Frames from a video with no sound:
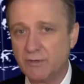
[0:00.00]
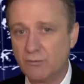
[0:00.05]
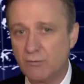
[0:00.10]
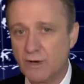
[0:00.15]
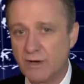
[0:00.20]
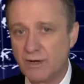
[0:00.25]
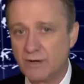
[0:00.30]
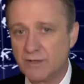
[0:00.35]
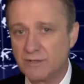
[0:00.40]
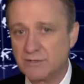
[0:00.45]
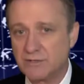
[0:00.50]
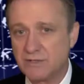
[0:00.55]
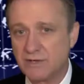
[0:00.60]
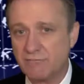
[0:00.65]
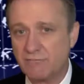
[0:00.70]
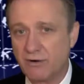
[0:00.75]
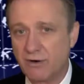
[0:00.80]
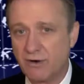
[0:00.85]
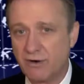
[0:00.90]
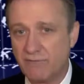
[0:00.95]
awareness
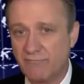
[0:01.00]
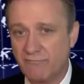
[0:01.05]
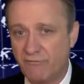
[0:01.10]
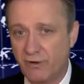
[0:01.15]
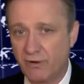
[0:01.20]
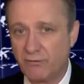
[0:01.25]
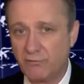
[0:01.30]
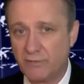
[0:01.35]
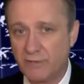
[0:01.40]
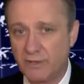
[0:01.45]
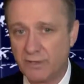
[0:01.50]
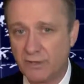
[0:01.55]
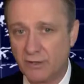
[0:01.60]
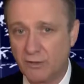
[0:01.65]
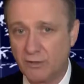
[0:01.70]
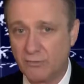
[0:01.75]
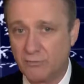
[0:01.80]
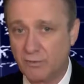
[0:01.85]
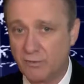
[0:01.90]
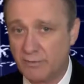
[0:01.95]
of our involvement in
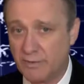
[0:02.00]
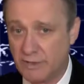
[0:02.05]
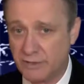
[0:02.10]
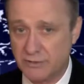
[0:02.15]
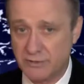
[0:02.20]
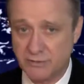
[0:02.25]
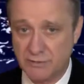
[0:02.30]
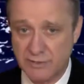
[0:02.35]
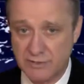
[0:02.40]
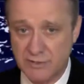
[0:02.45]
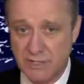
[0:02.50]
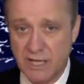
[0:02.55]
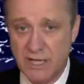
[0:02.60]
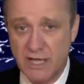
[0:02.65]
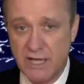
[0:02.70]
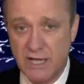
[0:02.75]
global ministries